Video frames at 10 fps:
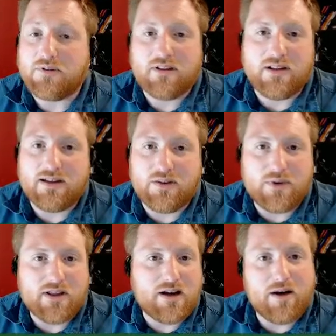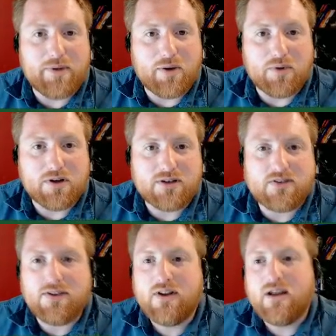liked the way that combat
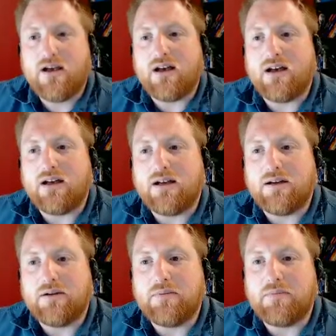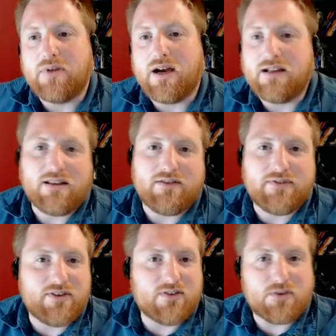worked, um, I loved
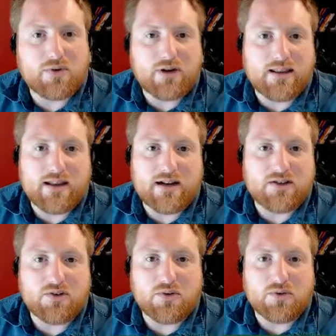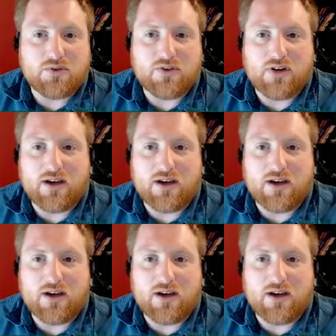the story that it told.